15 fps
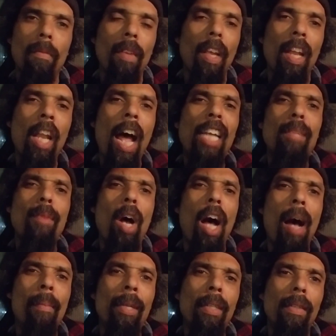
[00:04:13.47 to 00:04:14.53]
Elijah
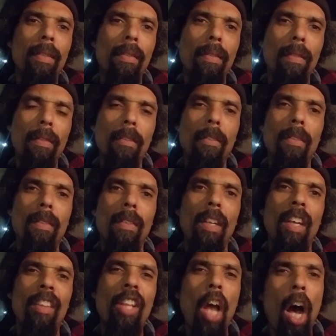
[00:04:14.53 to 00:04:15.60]
Muhammad,
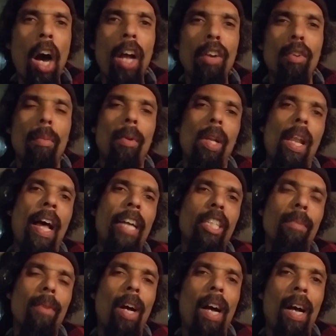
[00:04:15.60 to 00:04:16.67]
the Honorable Elijah
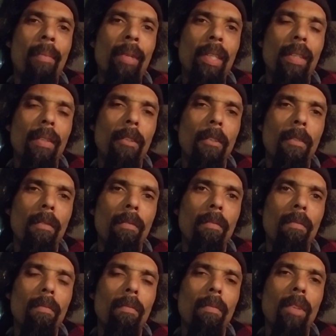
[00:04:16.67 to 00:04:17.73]
Muhammad,
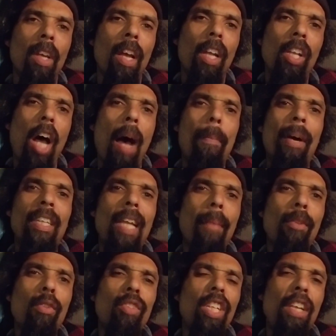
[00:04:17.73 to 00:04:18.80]
taught by
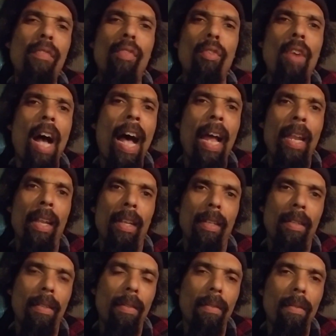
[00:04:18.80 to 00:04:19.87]
W.D. Farad
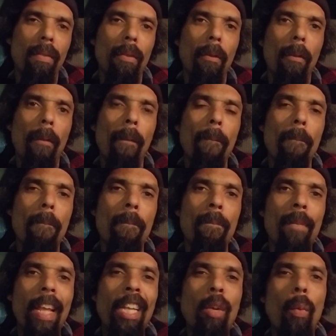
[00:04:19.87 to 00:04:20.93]

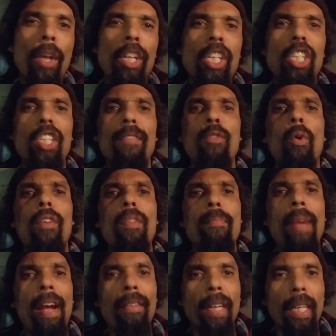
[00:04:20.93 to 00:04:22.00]
in the wilderness of North
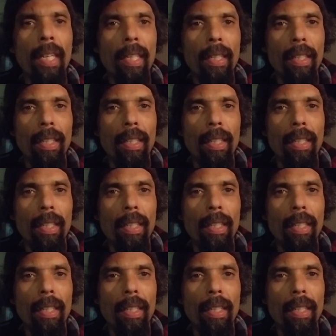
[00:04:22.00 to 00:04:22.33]
America